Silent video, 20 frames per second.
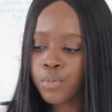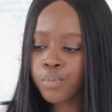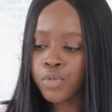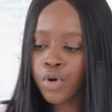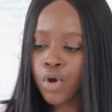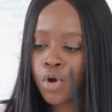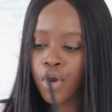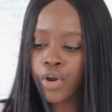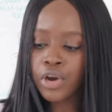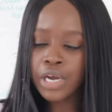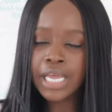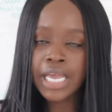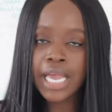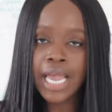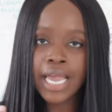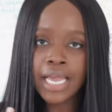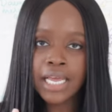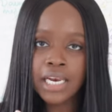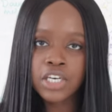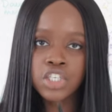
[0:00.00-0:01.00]
not only
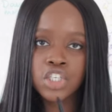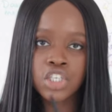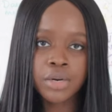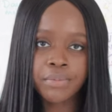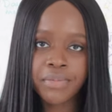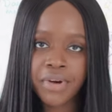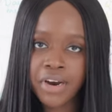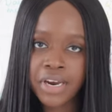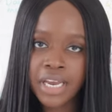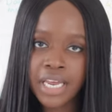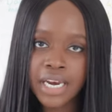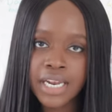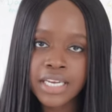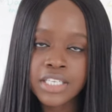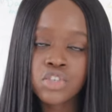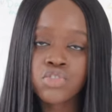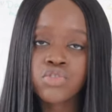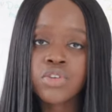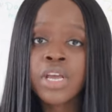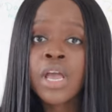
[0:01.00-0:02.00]
English and American
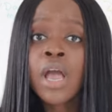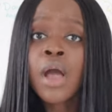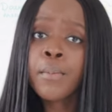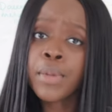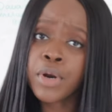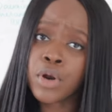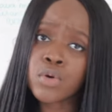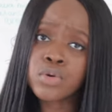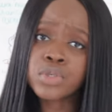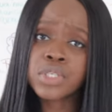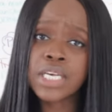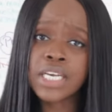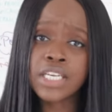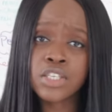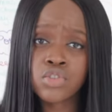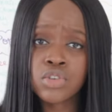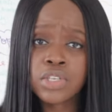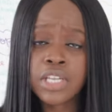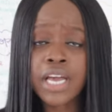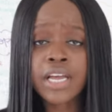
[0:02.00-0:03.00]
history, but also
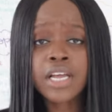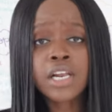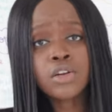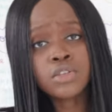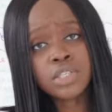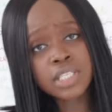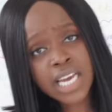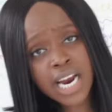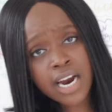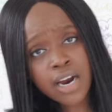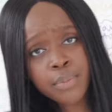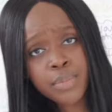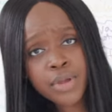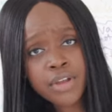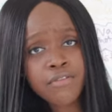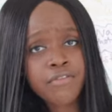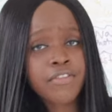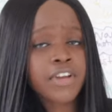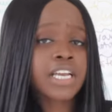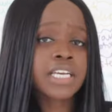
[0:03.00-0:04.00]
history that includes
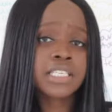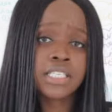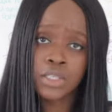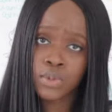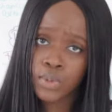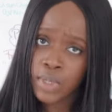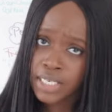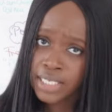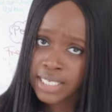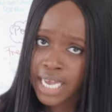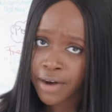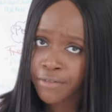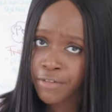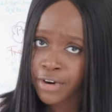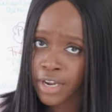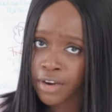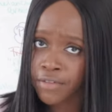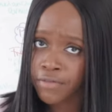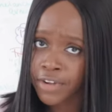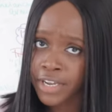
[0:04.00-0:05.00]
Caribbean figures as well as
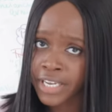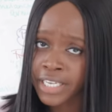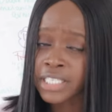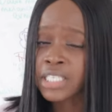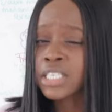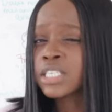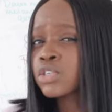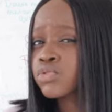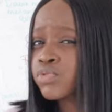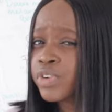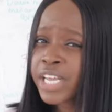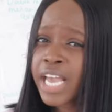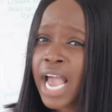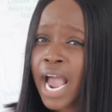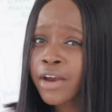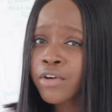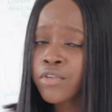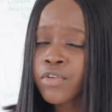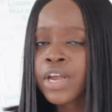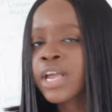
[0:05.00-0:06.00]
African figures, and he's really
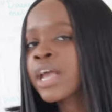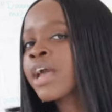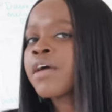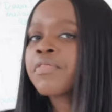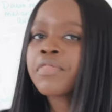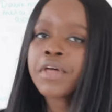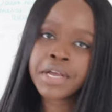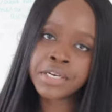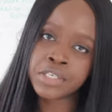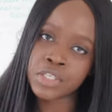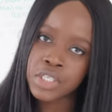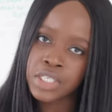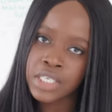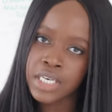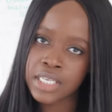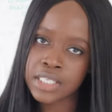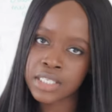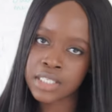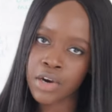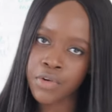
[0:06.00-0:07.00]
angry that it doesn't
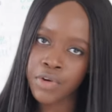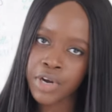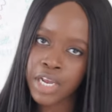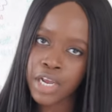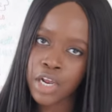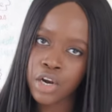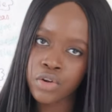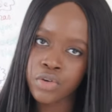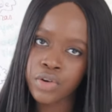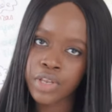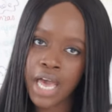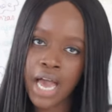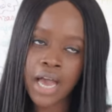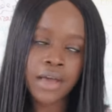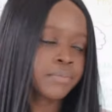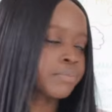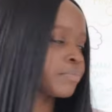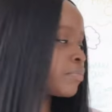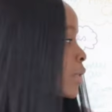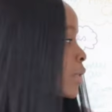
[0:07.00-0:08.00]
necessarily include that.